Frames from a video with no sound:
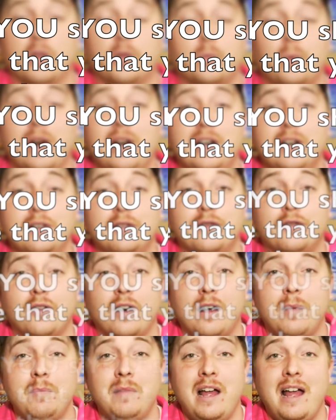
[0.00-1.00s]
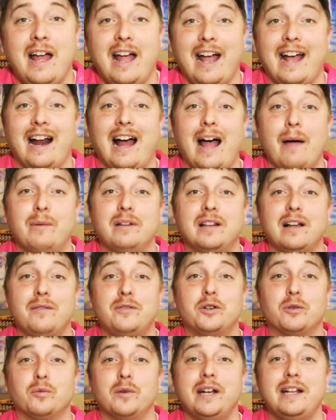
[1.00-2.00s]
where you're from, and I would
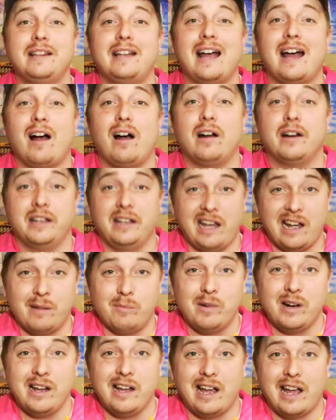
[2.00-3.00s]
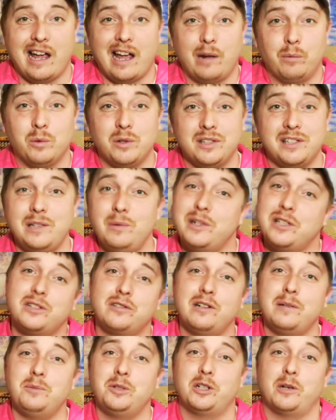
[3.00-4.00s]
love to read that on camera, and we'll see what
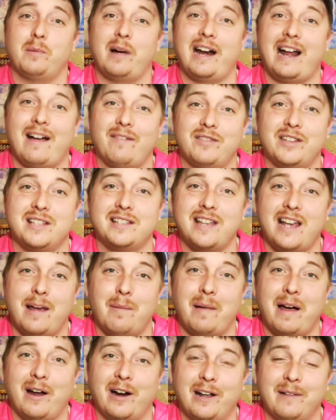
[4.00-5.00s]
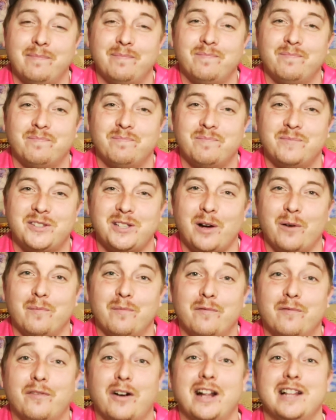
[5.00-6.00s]
scripture might have to say about it. So,
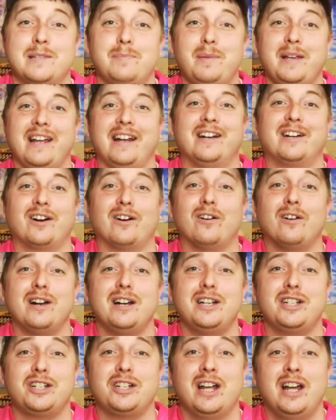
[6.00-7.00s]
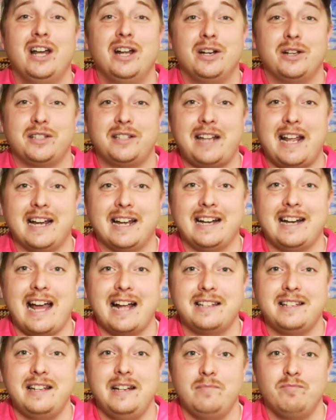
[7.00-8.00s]
friends, be encouraged to stay
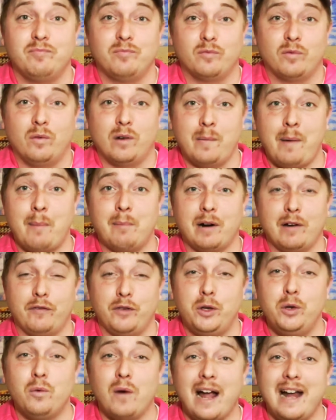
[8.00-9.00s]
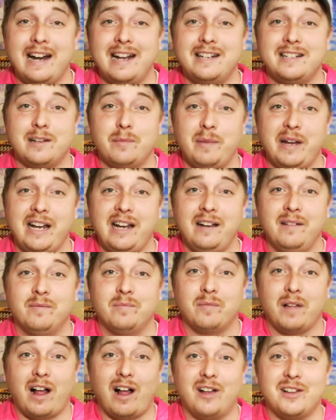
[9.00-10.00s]
connected. Remember, if you write in to me,
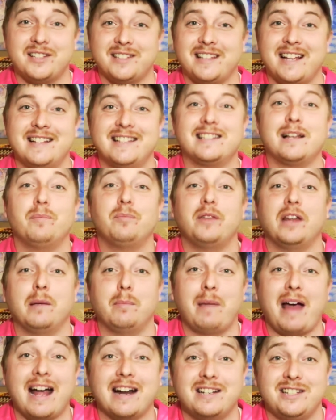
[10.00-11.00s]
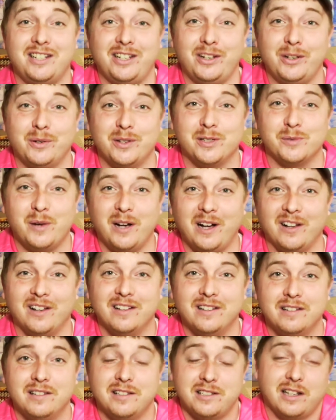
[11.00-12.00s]
I'll send something back to you as well.
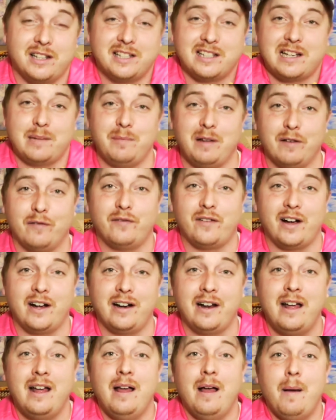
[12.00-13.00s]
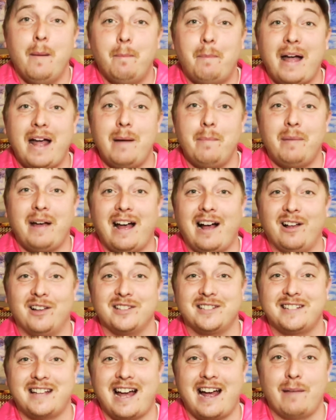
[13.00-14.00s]
So this could be a fun pen
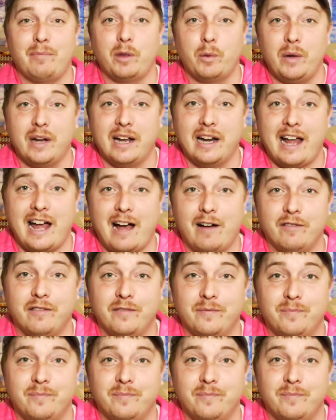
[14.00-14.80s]
pals time that we can have.